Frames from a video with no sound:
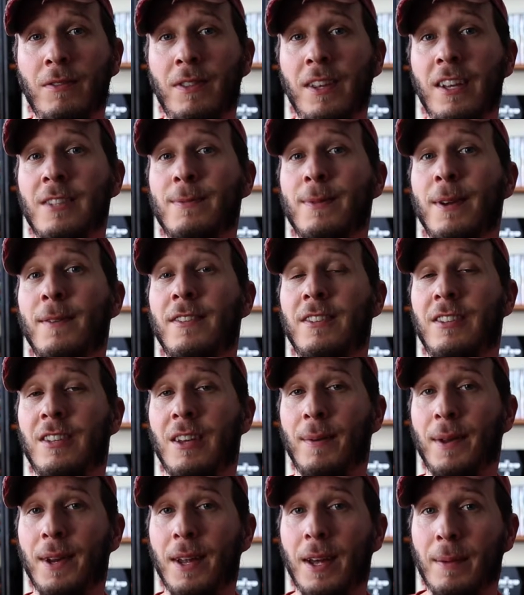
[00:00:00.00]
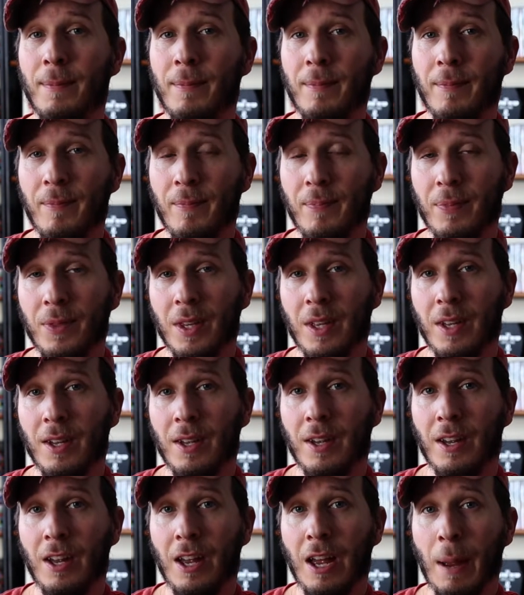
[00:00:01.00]
of these movies coming up.
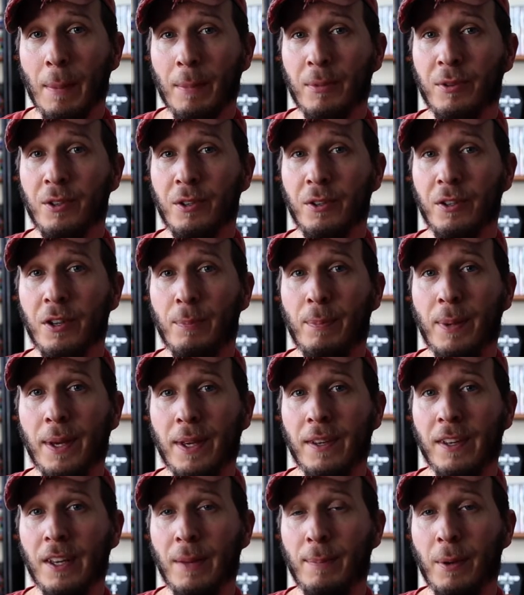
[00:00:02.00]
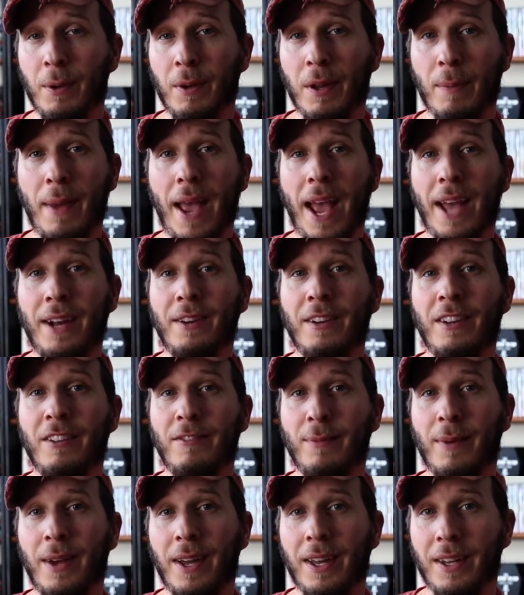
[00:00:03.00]
I'm sure you're picking up on a pattern
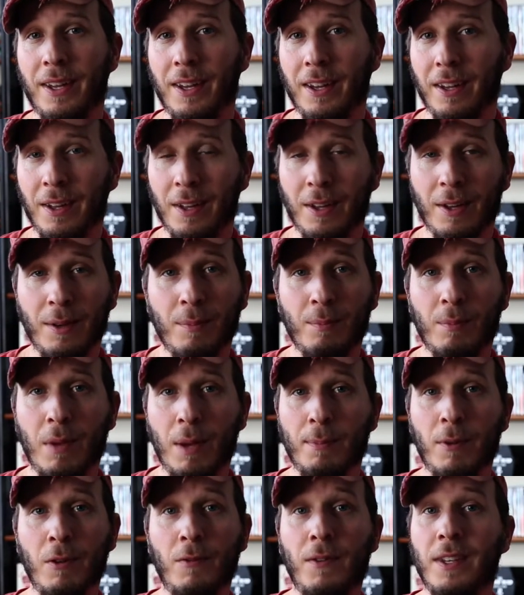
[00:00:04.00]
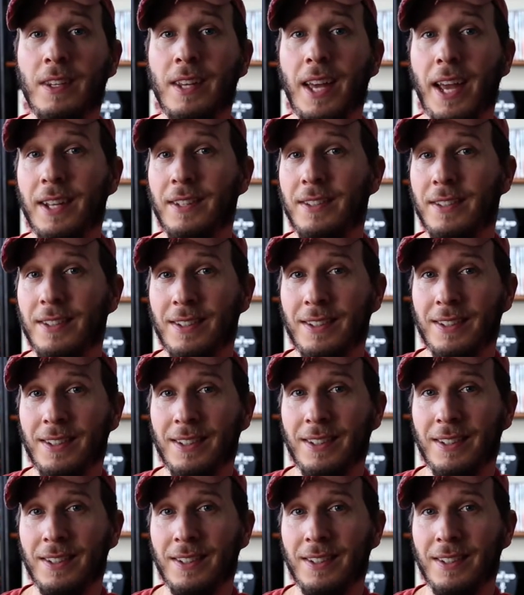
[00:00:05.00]
of my, uh, my movie tastes.